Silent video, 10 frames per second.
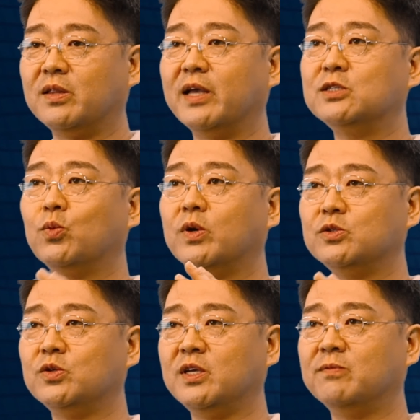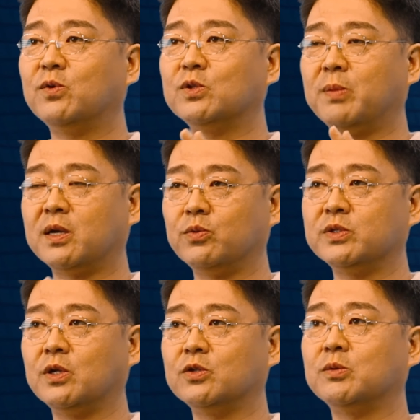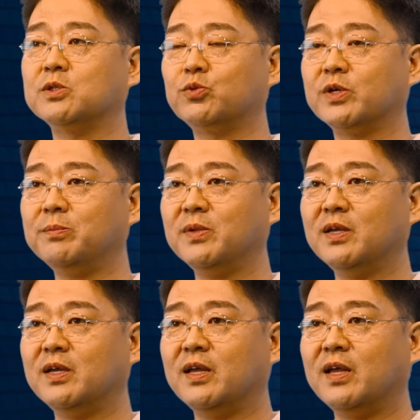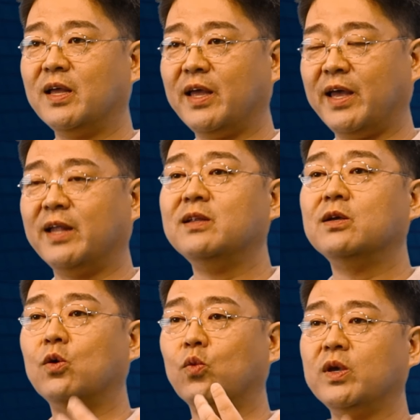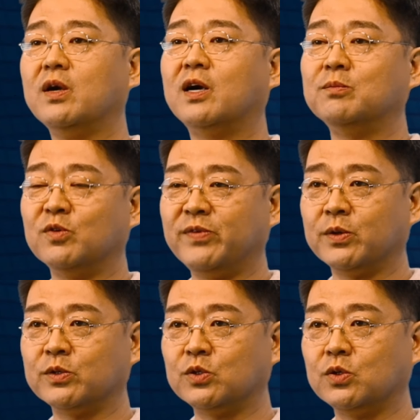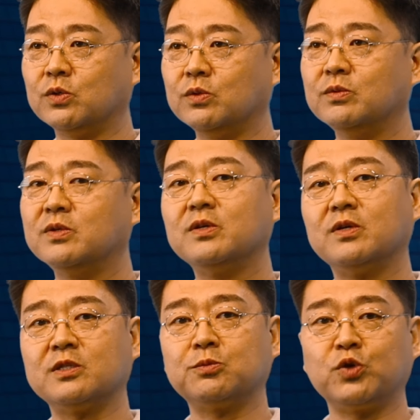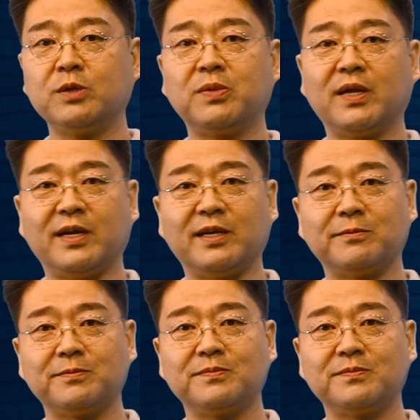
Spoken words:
That's what you need for the better result of Scrum. And we are moving on to a sprint planning.